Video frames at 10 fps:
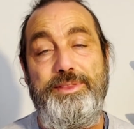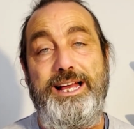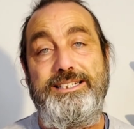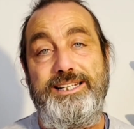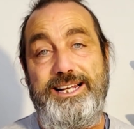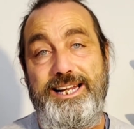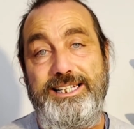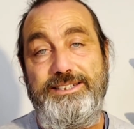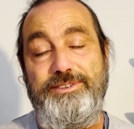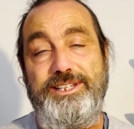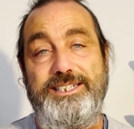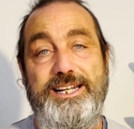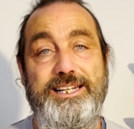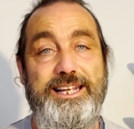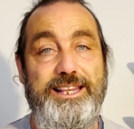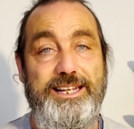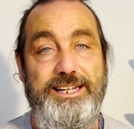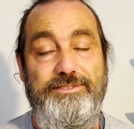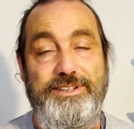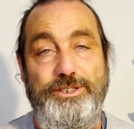That's the collective on the Sunday and the
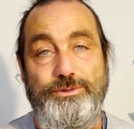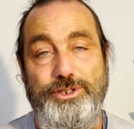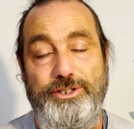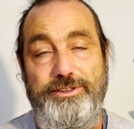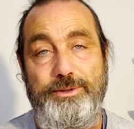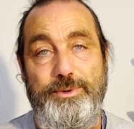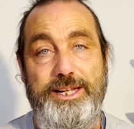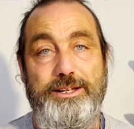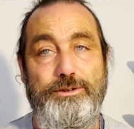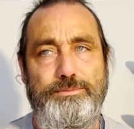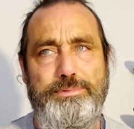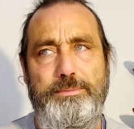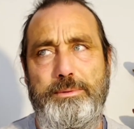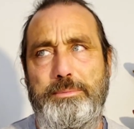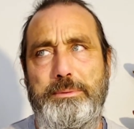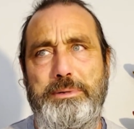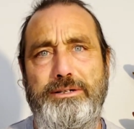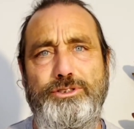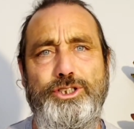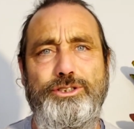individuals during the week. You'll probably be
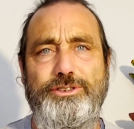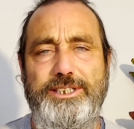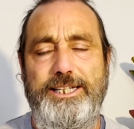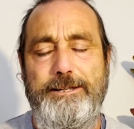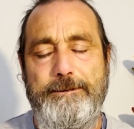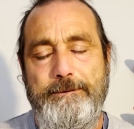on Tuesday.